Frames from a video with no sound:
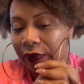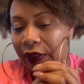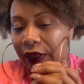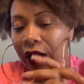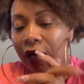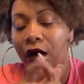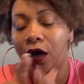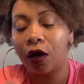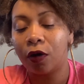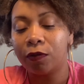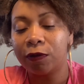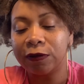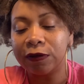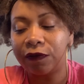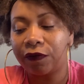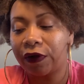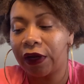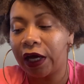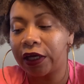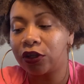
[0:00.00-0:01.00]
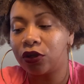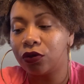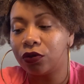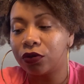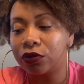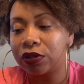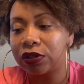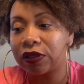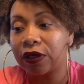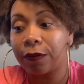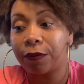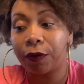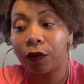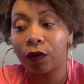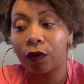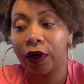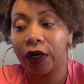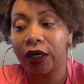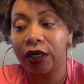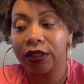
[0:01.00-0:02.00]
I almost feel like you'll
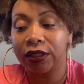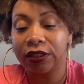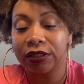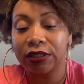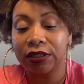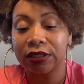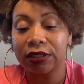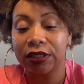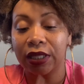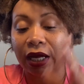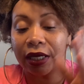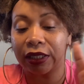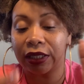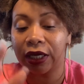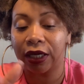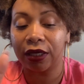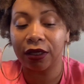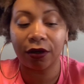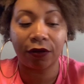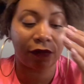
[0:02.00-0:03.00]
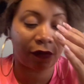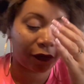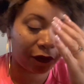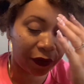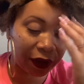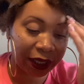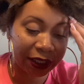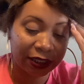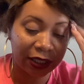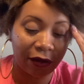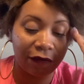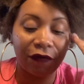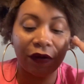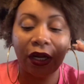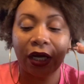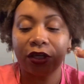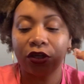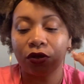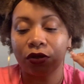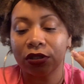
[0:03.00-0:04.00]
separate. This is like the end of a phase. I feel
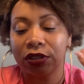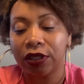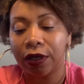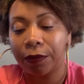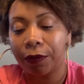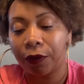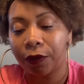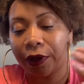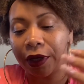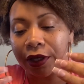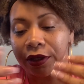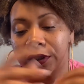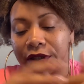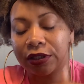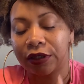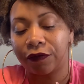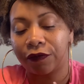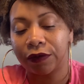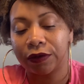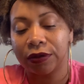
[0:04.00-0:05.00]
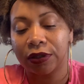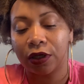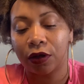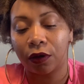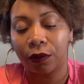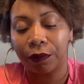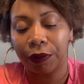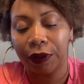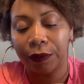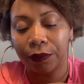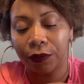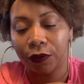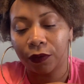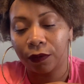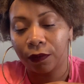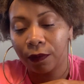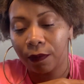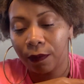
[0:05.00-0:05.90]
like you're separating yourself from certain people.